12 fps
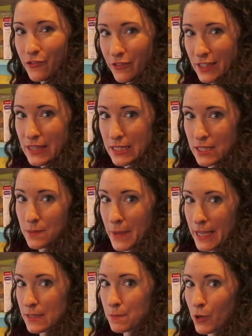fit the
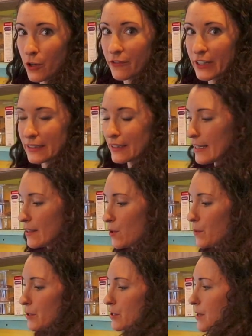space perfectly.
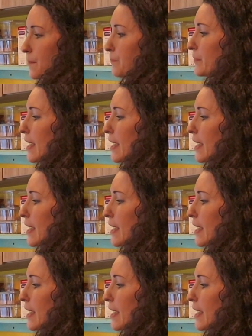There were some